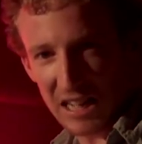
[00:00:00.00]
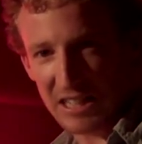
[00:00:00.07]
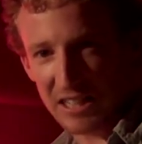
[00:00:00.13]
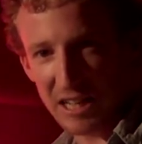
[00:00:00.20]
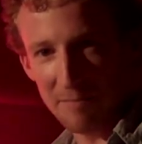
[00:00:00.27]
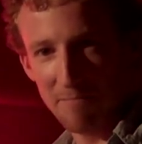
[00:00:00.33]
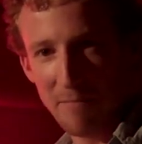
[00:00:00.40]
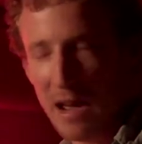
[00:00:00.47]

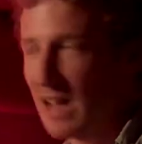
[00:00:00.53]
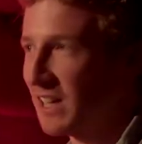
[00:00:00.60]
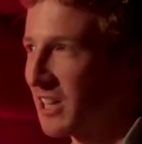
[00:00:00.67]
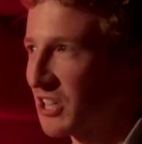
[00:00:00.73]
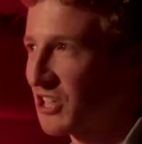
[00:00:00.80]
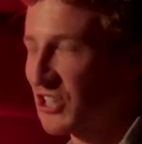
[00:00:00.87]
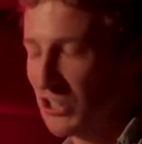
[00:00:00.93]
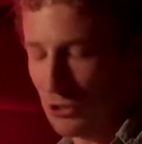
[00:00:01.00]
Except May
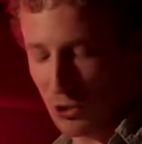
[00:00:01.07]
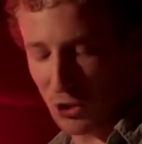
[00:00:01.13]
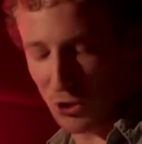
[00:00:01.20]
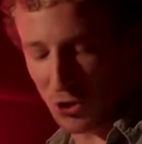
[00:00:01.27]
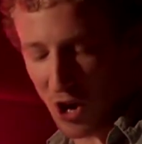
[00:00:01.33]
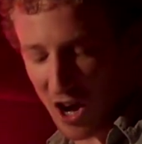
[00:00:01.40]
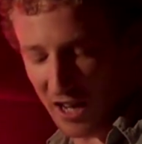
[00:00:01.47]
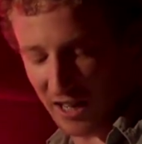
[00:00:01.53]
is still
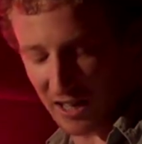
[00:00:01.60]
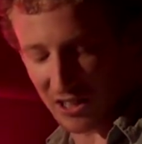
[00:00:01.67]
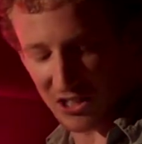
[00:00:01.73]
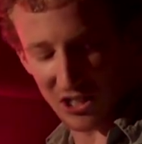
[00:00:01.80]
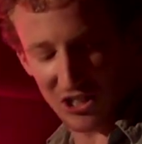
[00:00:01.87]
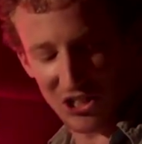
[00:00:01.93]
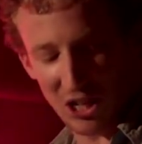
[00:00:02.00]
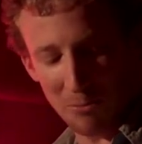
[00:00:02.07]
crying,
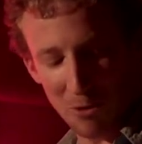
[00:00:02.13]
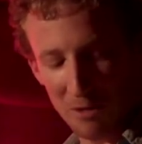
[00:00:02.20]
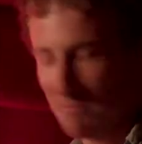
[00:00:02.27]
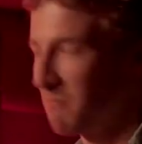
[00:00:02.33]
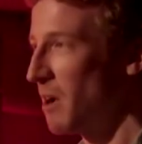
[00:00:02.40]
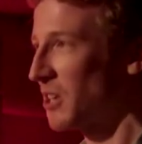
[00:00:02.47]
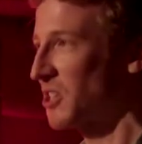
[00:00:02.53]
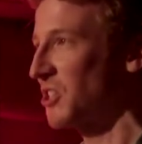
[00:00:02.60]
so
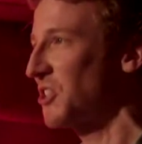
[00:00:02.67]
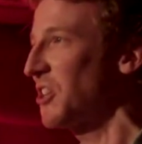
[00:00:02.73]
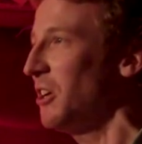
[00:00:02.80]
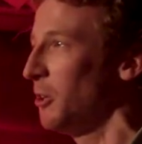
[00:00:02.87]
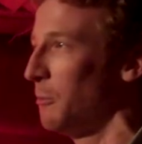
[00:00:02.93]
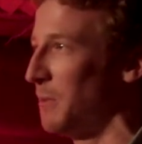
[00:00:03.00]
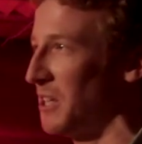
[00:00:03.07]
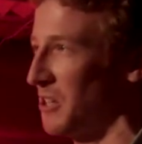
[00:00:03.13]
someone must
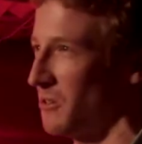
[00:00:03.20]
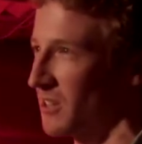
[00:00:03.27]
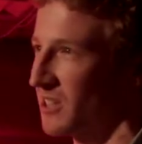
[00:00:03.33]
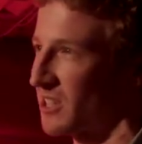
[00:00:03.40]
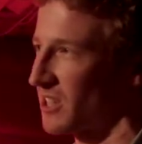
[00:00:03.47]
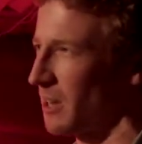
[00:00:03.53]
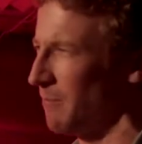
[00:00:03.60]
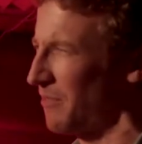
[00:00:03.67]
still be doing
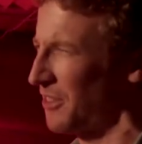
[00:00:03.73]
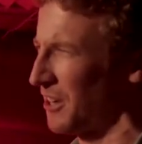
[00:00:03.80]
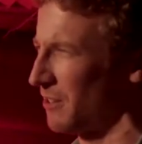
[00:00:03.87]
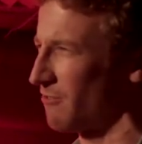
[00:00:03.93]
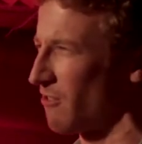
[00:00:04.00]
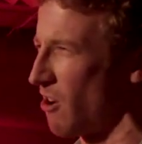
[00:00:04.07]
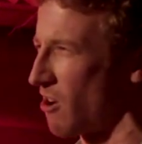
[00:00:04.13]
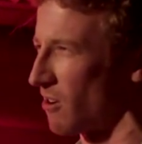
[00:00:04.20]

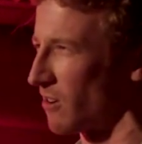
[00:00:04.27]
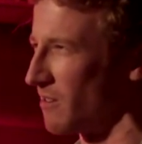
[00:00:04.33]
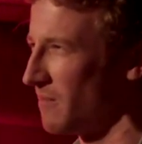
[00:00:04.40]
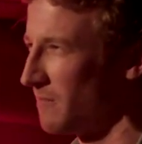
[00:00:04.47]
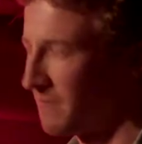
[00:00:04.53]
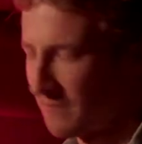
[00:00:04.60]
something wrong.